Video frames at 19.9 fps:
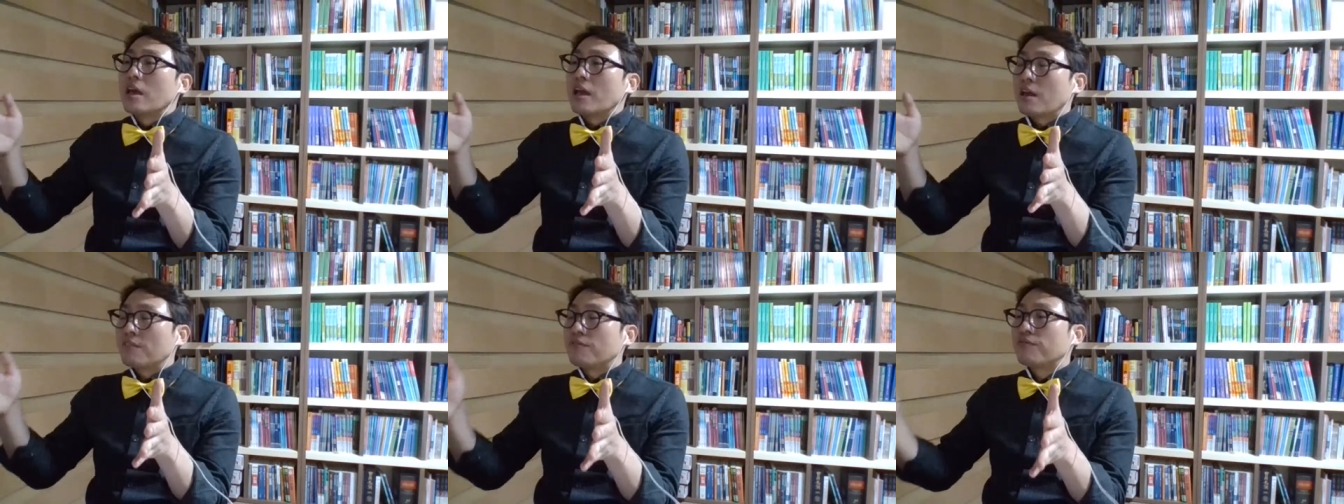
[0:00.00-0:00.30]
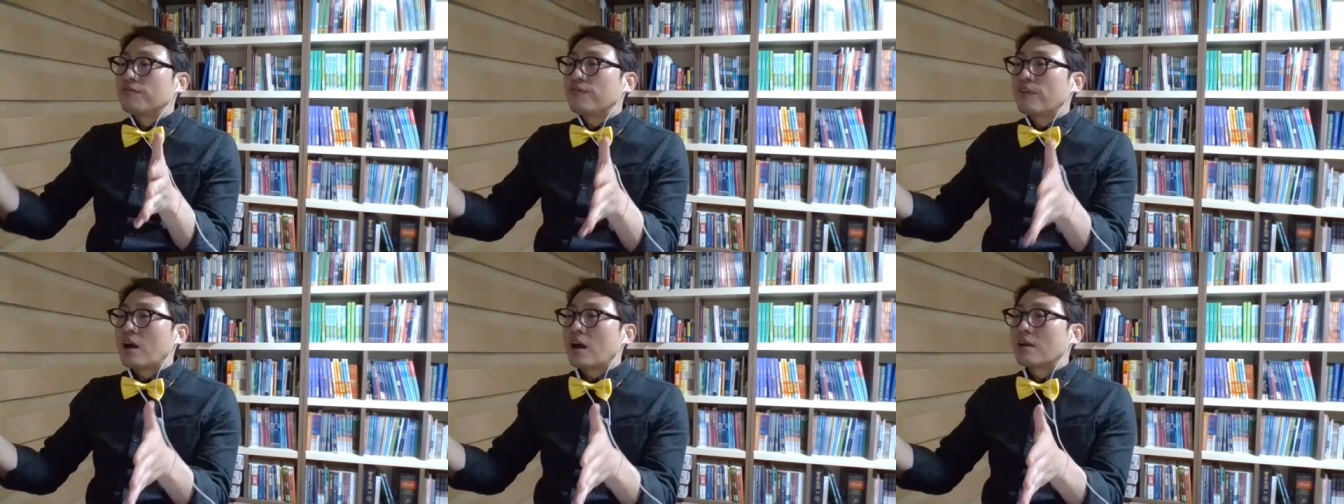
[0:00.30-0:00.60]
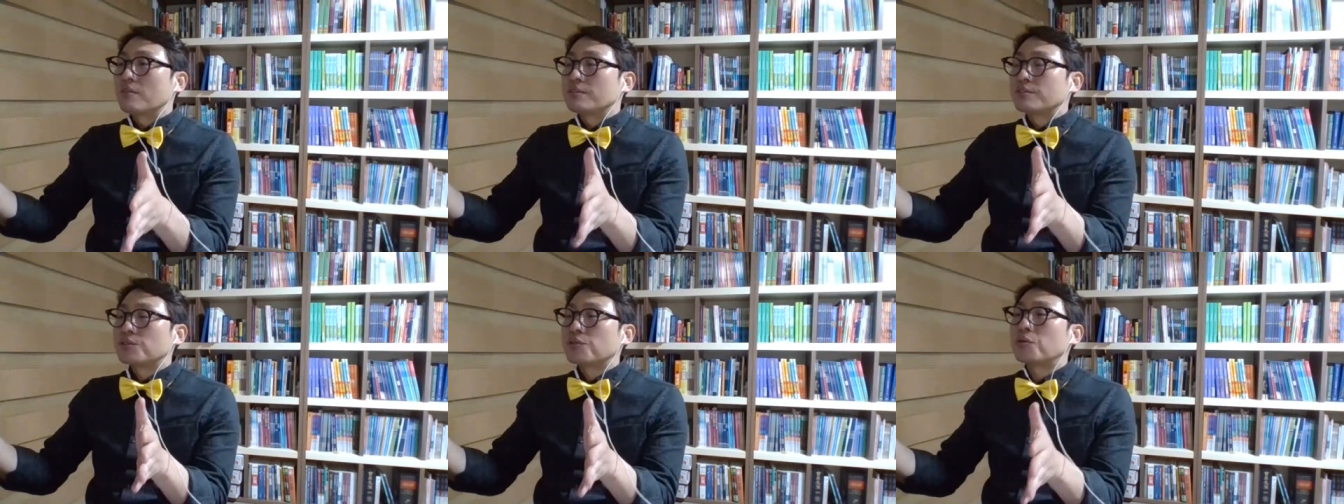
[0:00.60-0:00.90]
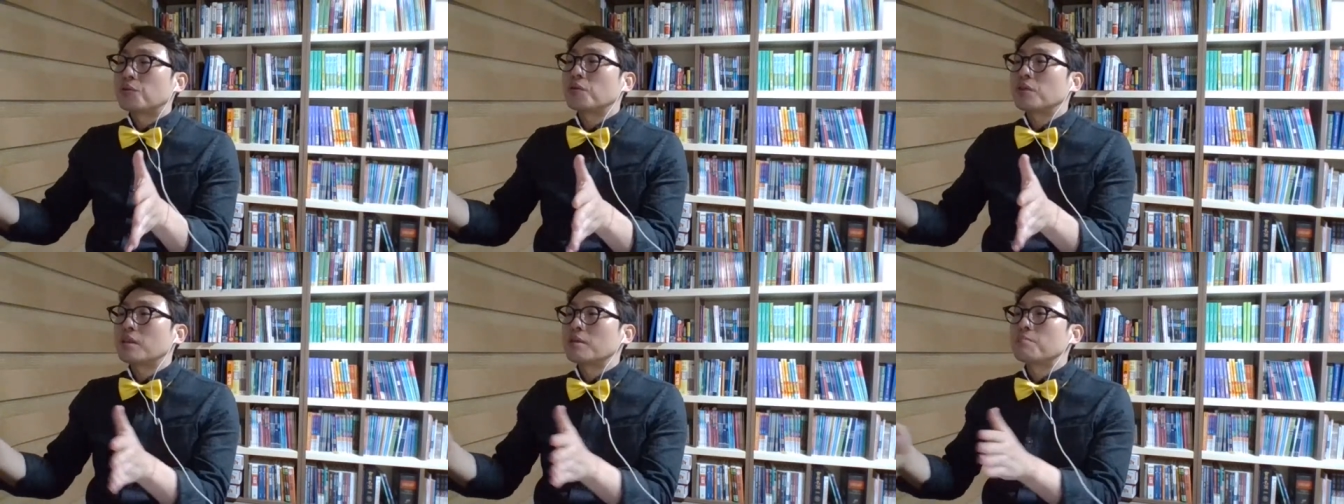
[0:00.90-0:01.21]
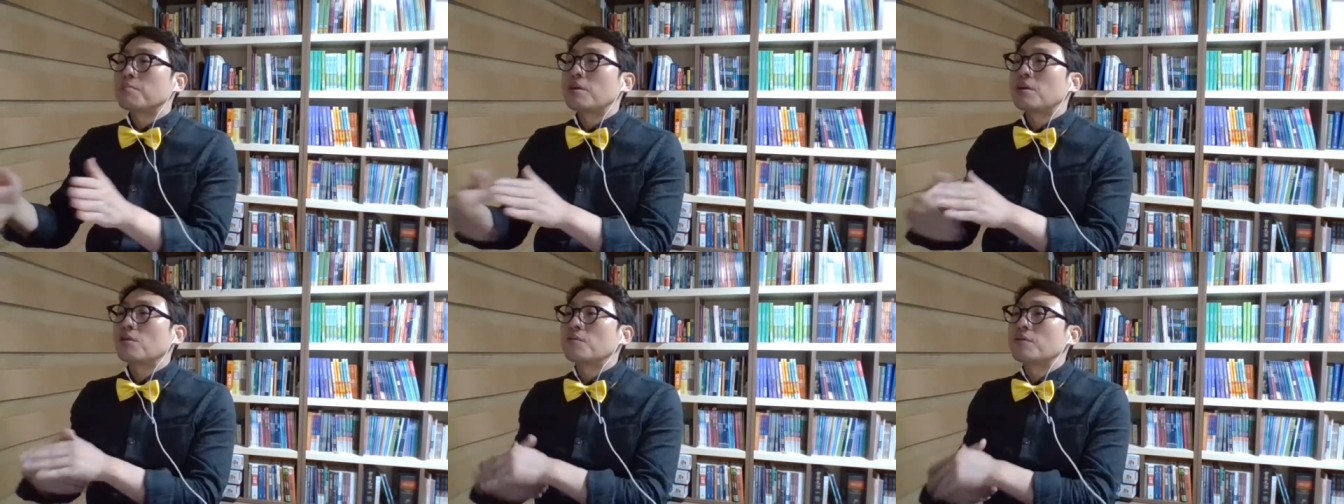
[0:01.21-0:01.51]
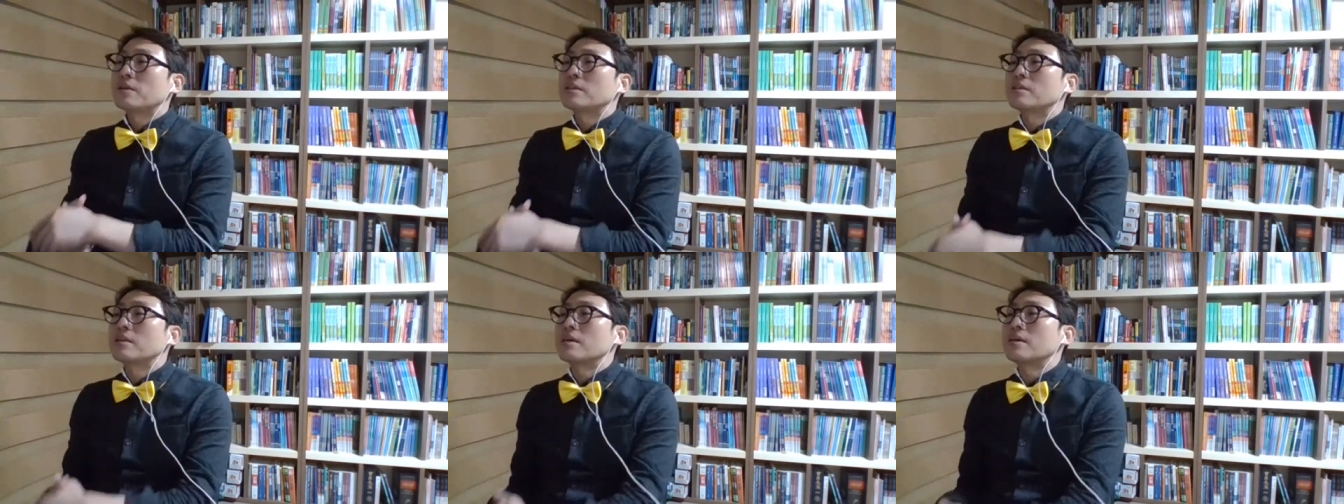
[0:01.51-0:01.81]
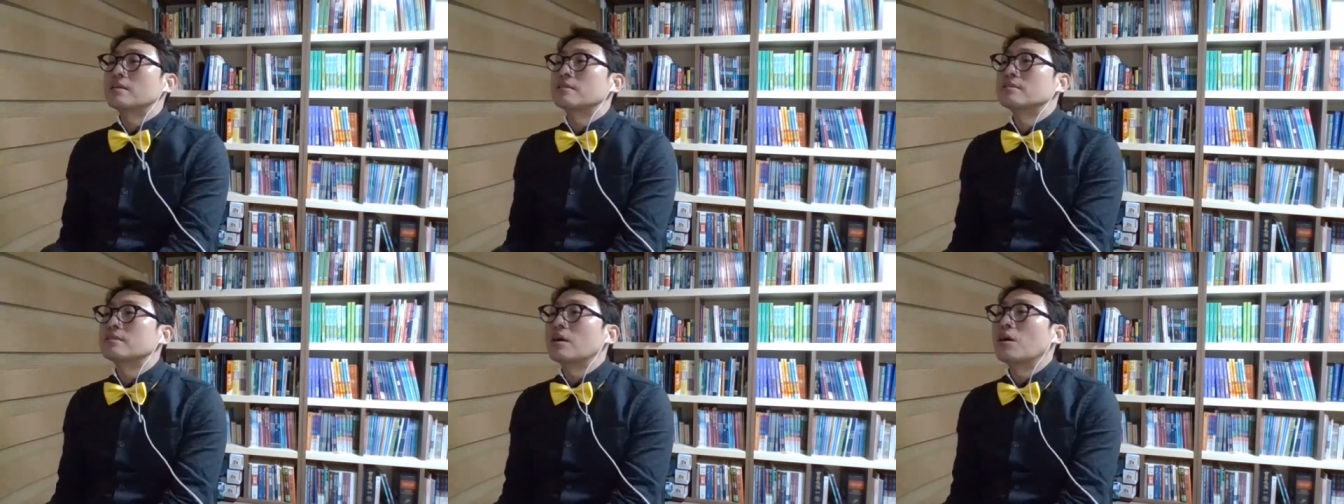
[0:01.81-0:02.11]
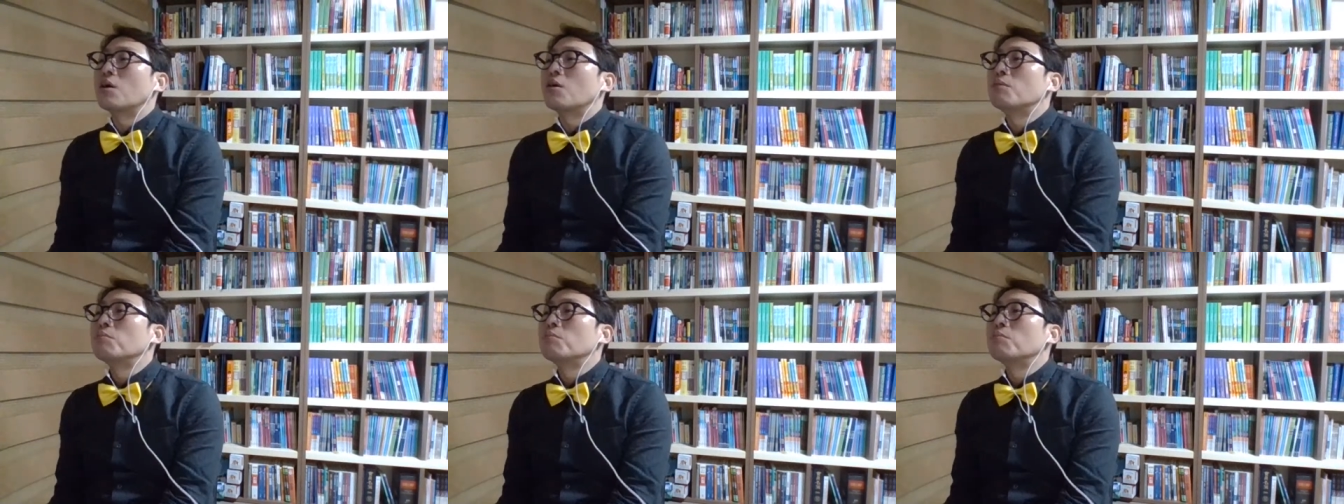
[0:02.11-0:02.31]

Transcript: F5 trolley period is